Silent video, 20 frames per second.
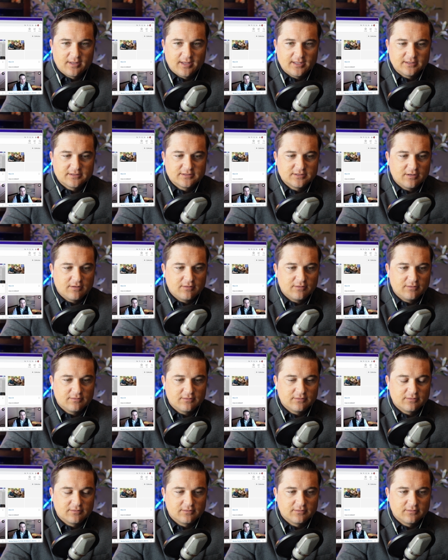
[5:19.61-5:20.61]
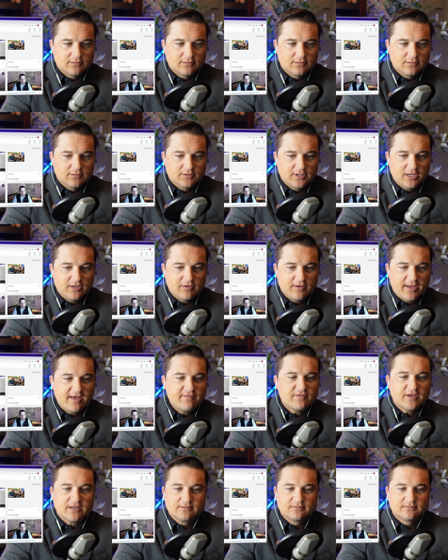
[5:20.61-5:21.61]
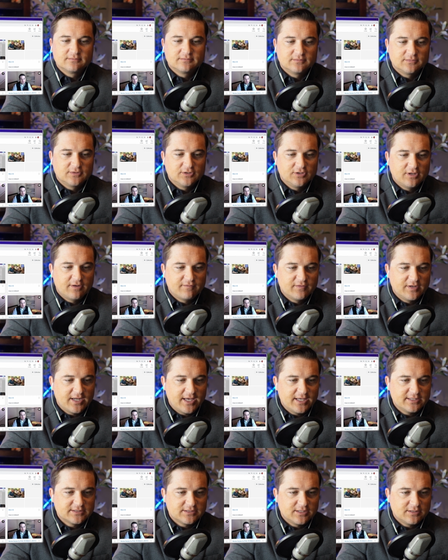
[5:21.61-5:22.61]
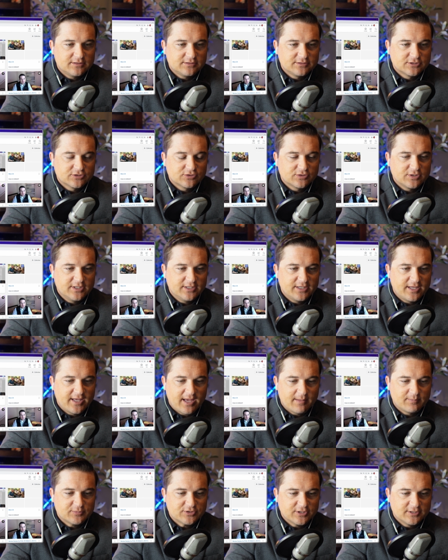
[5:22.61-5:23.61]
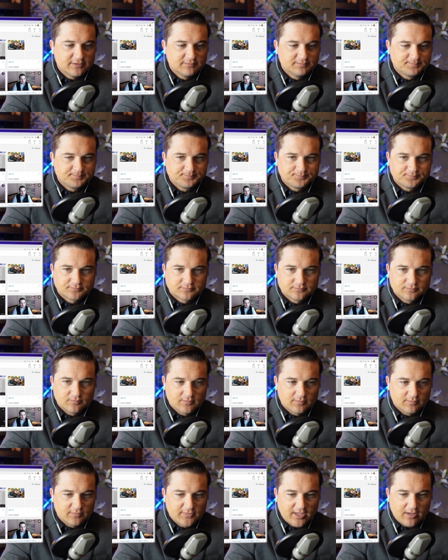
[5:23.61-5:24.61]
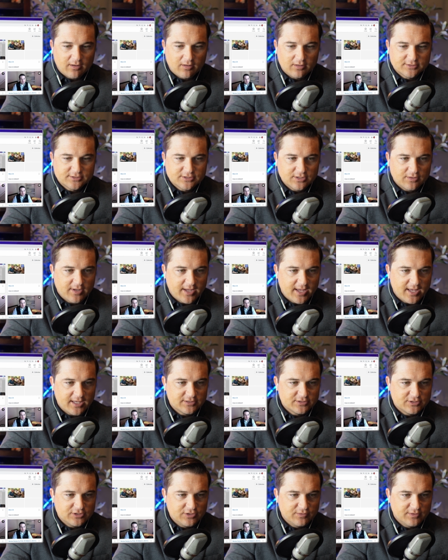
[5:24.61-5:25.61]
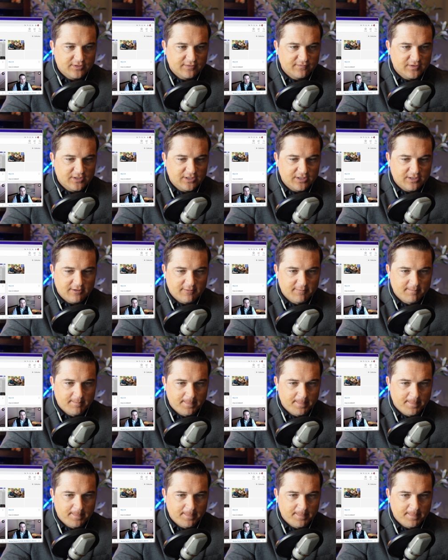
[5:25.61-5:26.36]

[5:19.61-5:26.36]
And so there you have it. You have a nice little screen capture that also has you in the video.